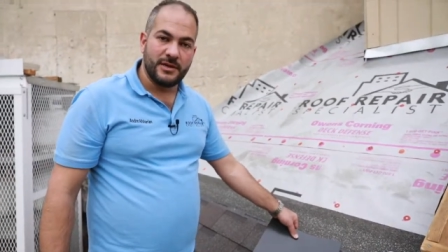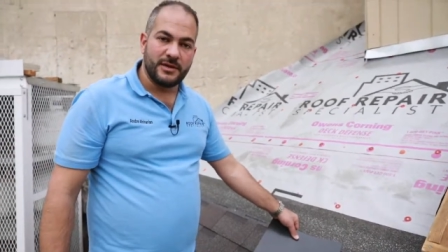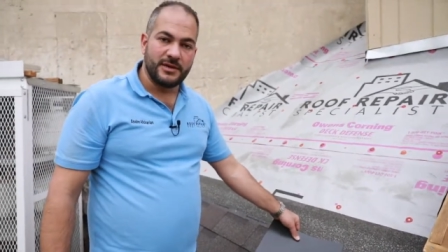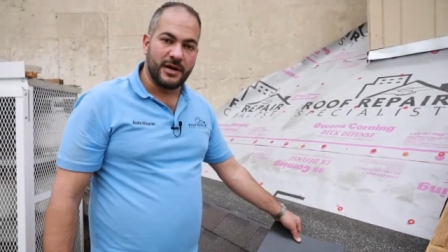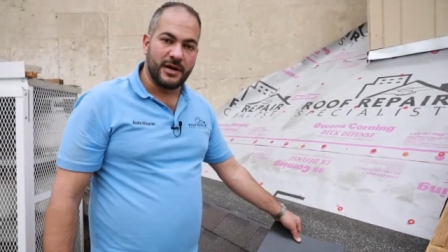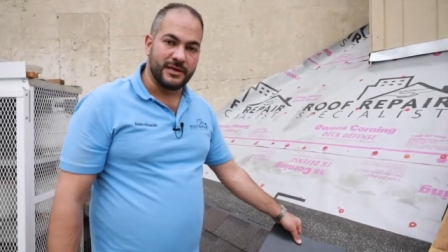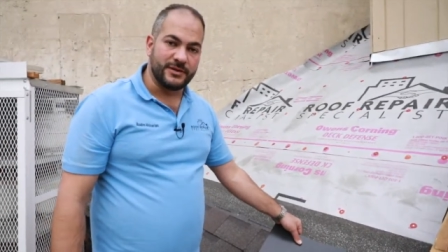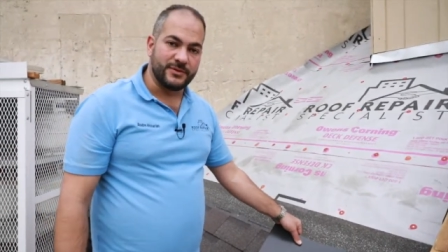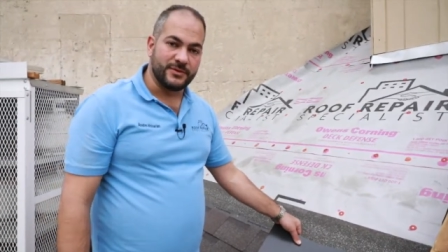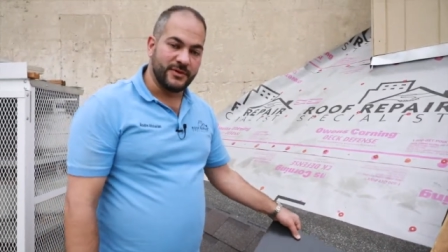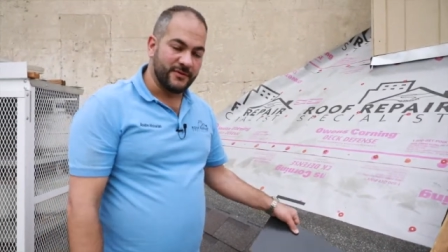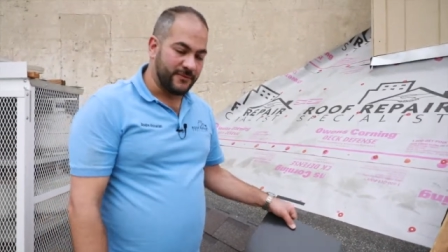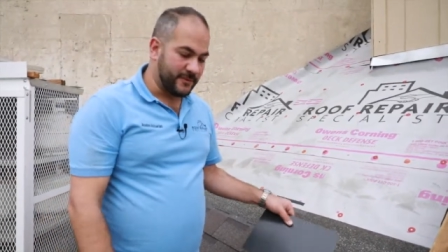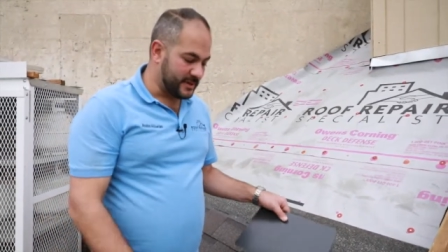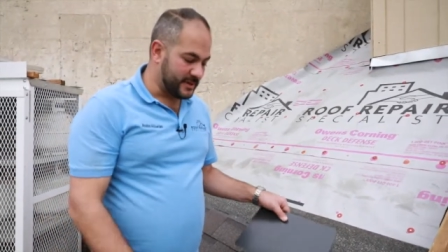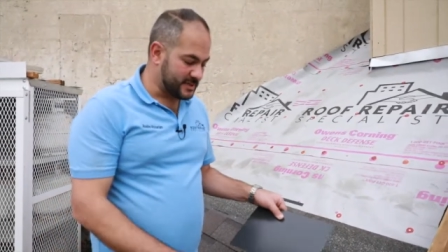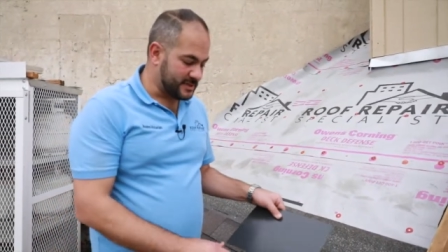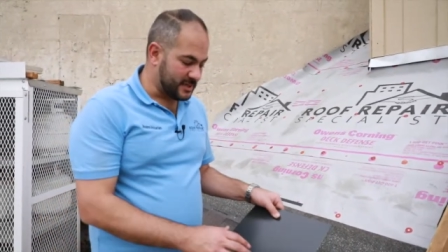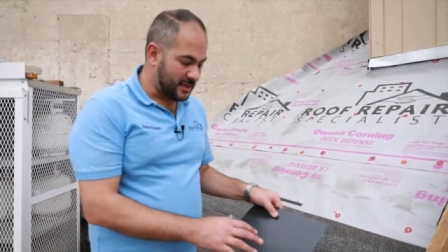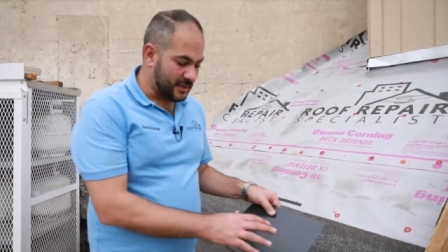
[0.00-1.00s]
color roof
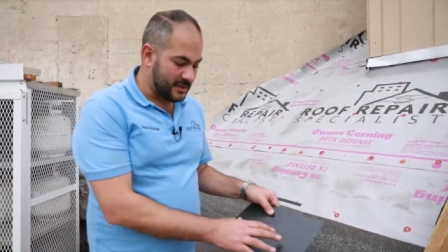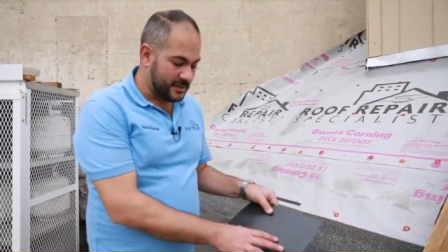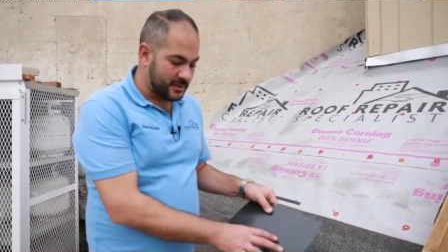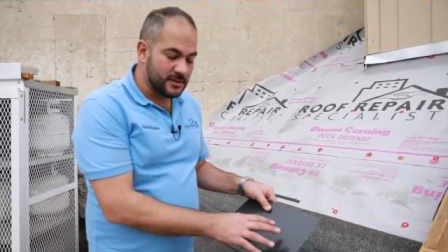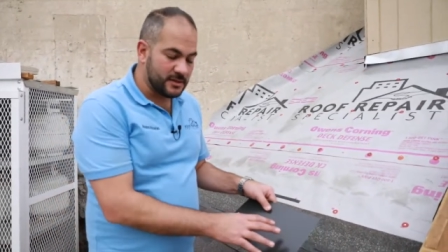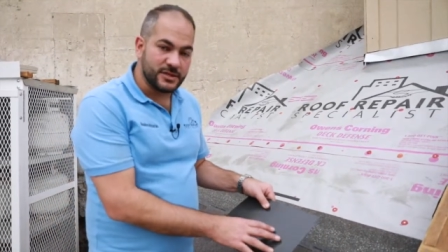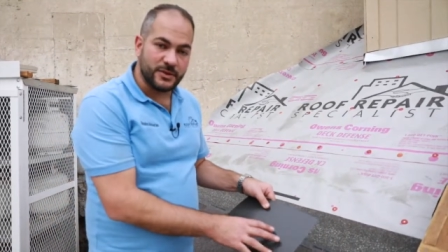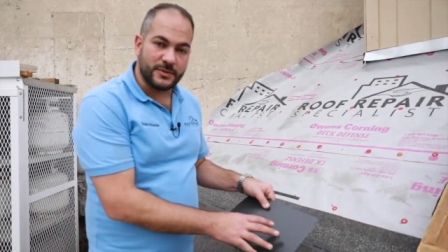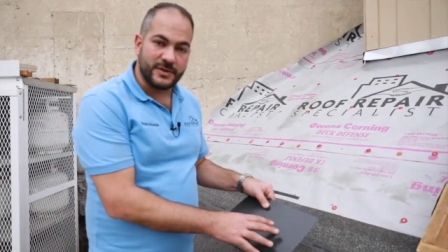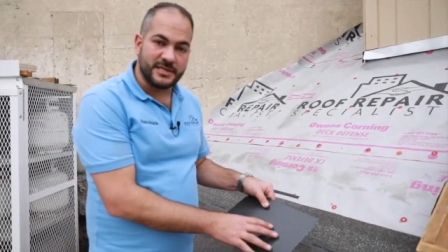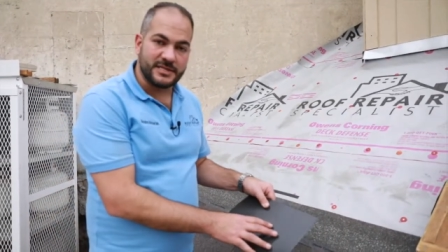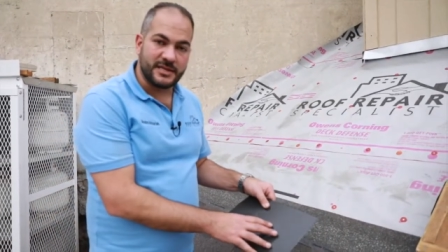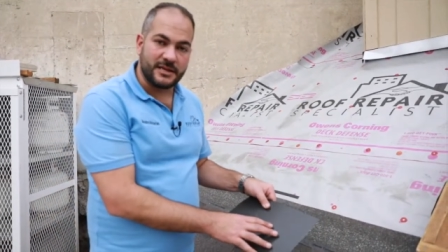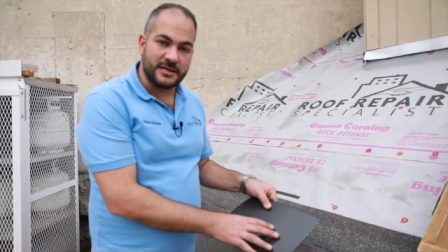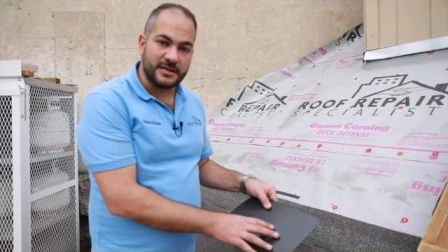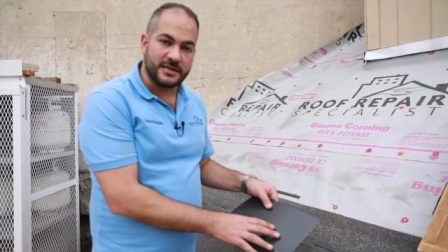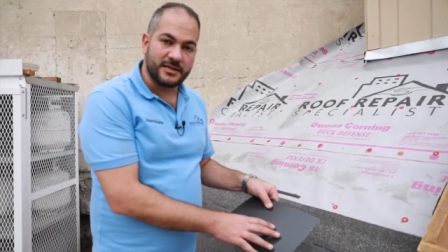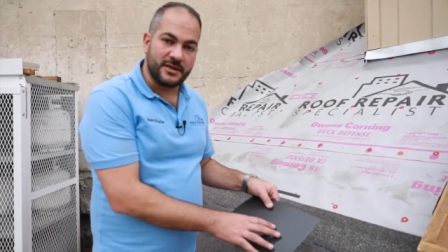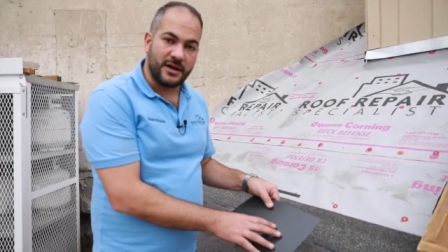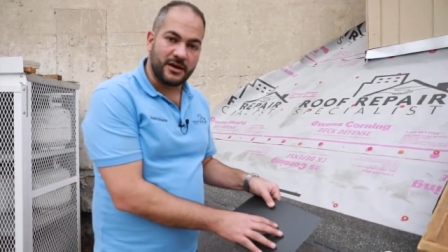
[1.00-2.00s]
we're installing. So we're
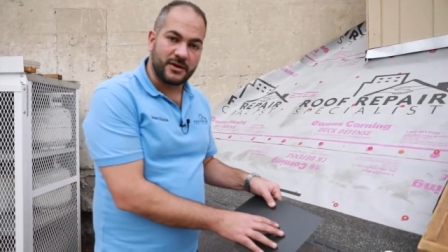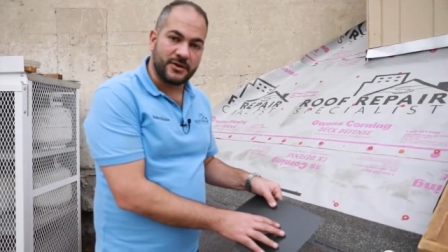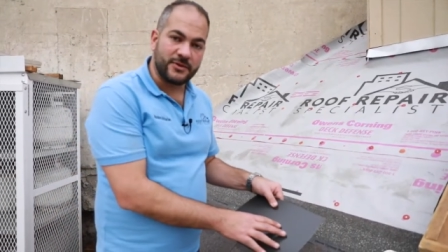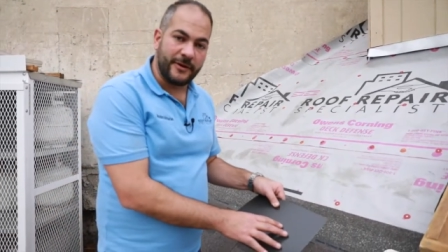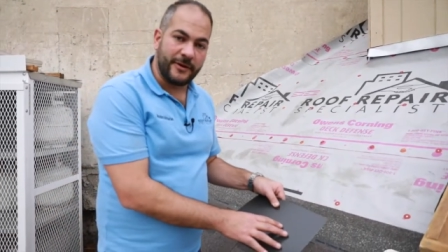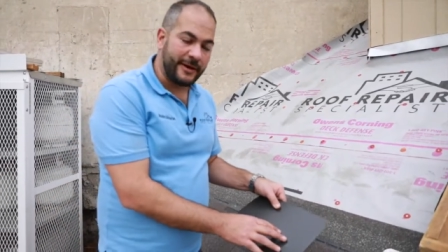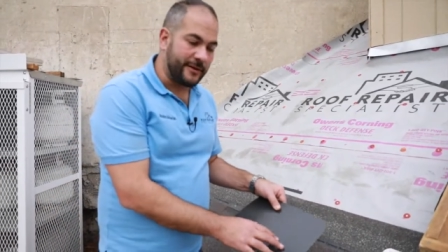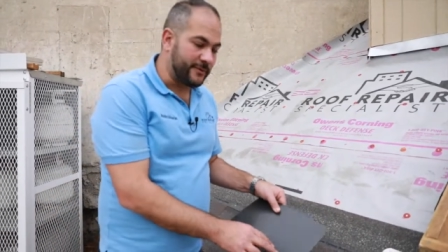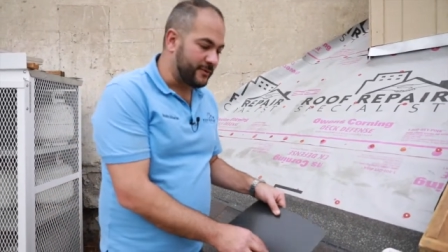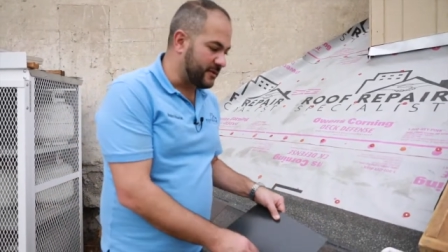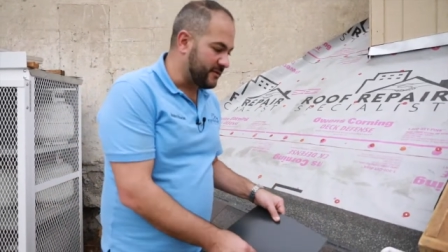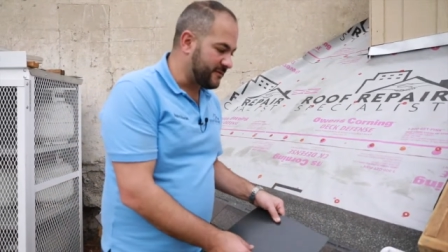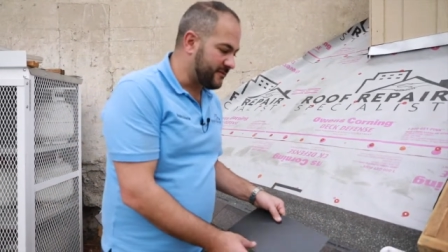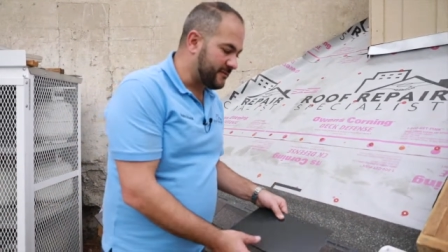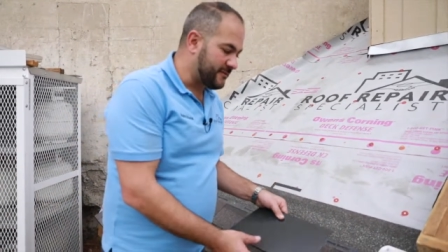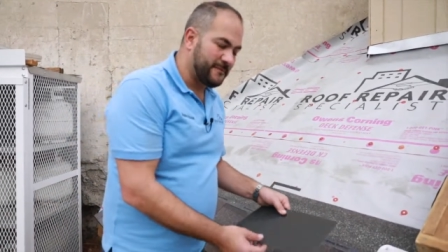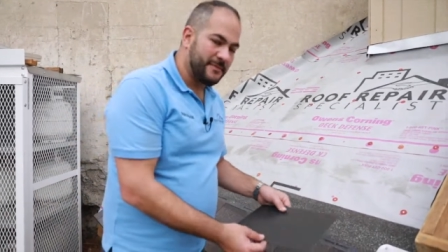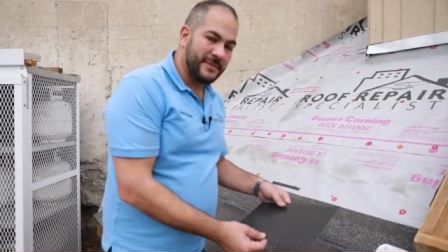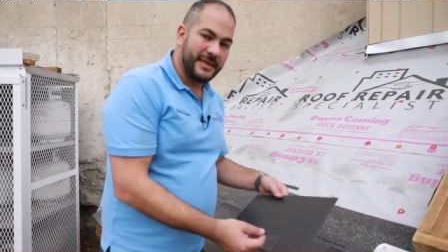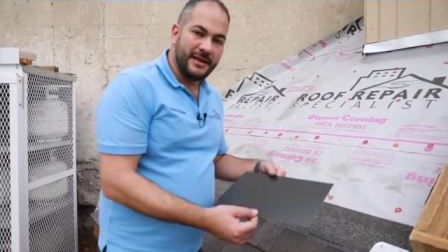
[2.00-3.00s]
installing a dark gray roof.